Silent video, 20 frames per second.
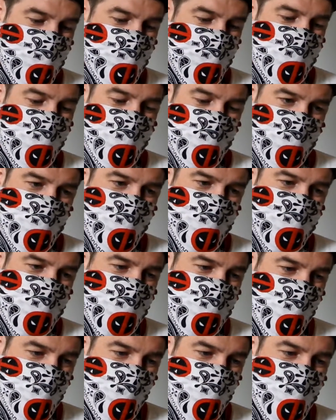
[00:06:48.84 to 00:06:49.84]
they're on
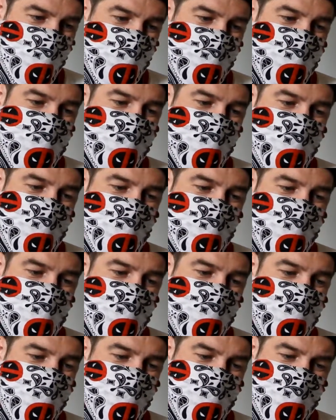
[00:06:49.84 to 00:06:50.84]
this world, I guess,
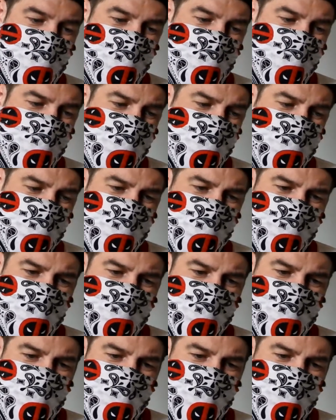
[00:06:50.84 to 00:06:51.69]
Medeiros,